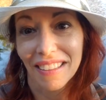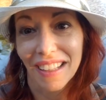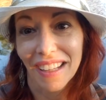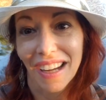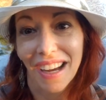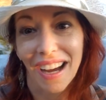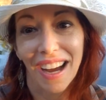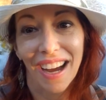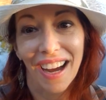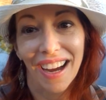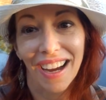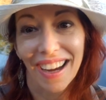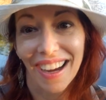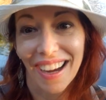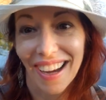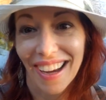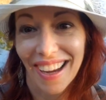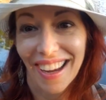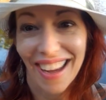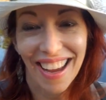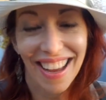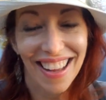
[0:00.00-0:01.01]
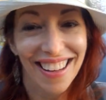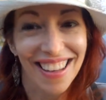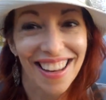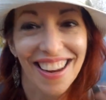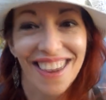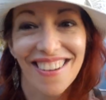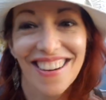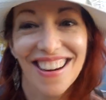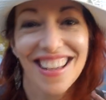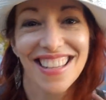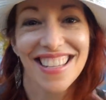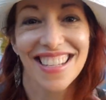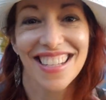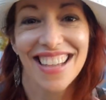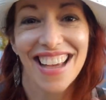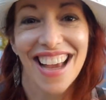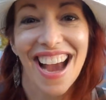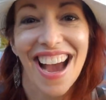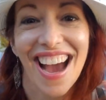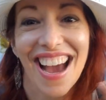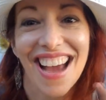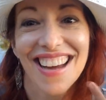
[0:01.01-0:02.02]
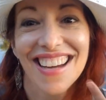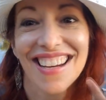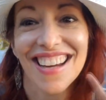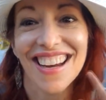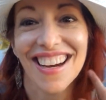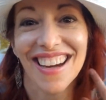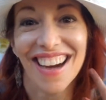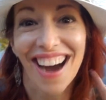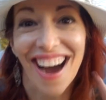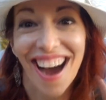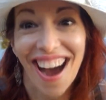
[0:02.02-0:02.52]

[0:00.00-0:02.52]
Ah, and there it is again!